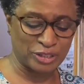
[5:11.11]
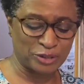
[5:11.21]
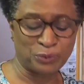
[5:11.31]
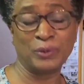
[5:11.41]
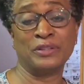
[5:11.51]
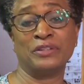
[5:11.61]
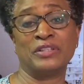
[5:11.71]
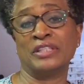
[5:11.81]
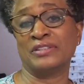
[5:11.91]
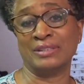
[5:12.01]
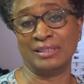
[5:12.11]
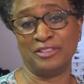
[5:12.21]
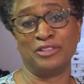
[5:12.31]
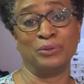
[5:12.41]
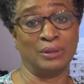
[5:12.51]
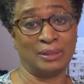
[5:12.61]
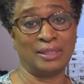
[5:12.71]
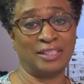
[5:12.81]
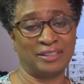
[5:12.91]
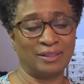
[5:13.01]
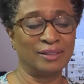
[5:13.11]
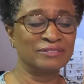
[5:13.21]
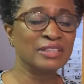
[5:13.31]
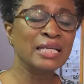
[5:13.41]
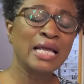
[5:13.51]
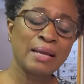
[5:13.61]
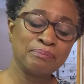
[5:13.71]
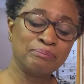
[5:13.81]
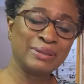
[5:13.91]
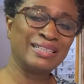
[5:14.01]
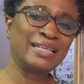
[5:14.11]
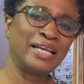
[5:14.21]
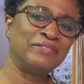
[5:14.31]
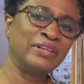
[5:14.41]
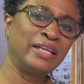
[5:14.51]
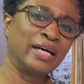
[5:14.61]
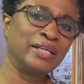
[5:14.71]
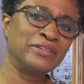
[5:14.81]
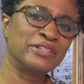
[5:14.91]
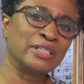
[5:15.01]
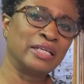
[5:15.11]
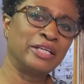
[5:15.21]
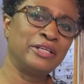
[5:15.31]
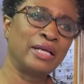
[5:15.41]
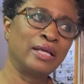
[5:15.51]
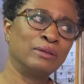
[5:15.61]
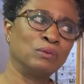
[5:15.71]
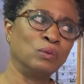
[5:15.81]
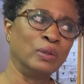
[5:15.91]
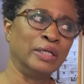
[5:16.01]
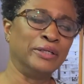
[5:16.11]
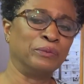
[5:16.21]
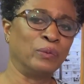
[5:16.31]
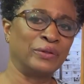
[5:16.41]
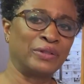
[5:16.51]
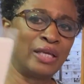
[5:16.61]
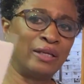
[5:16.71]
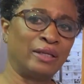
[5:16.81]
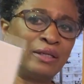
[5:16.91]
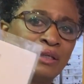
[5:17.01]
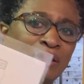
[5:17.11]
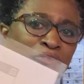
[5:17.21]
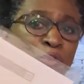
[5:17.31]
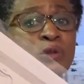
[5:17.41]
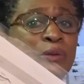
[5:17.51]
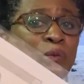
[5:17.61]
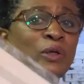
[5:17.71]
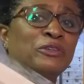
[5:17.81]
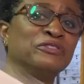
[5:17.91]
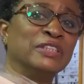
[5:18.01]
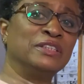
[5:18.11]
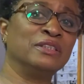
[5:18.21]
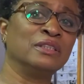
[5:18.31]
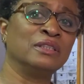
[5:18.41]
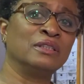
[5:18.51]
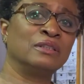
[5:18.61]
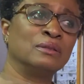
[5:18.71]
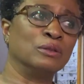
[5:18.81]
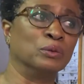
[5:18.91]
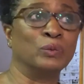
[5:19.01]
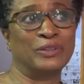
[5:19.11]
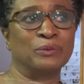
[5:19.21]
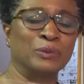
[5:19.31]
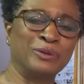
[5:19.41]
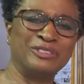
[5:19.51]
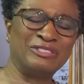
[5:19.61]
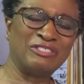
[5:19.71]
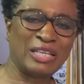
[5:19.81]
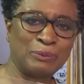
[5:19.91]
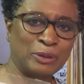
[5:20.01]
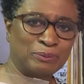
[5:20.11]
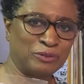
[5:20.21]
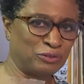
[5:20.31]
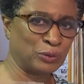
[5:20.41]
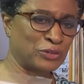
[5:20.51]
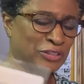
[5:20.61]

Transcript: That's one of the things that I do a lot of. But I have not done one with a, for a woven or with a woven fabric before.